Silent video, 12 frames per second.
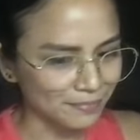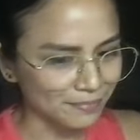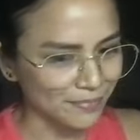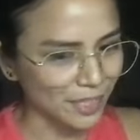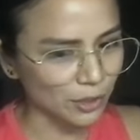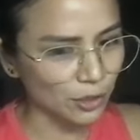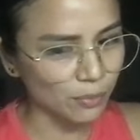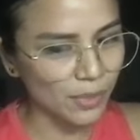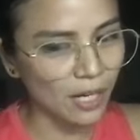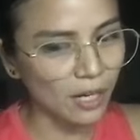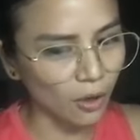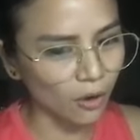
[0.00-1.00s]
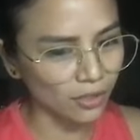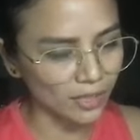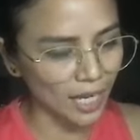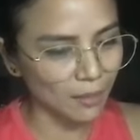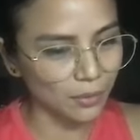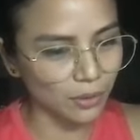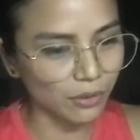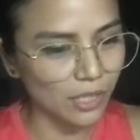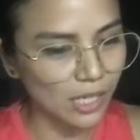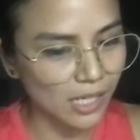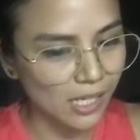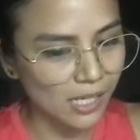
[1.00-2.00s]
it took me a long time to
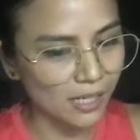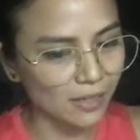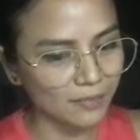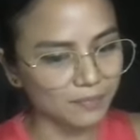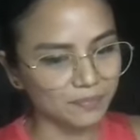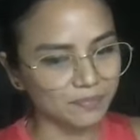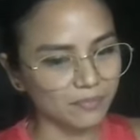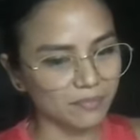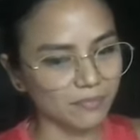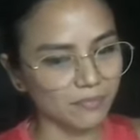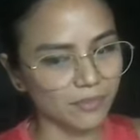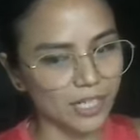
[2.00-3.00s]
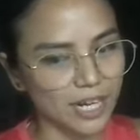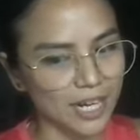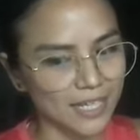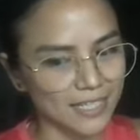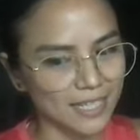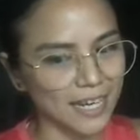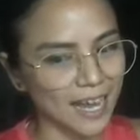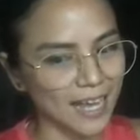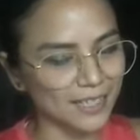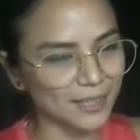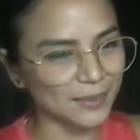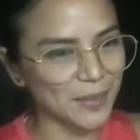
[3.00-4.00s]
really realize na I had
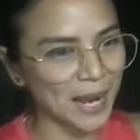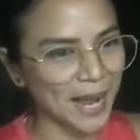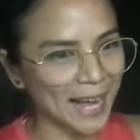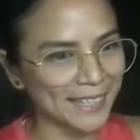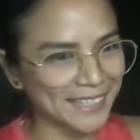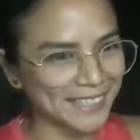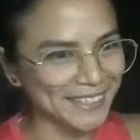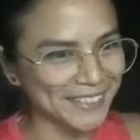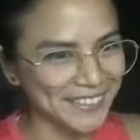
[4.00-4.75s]
it.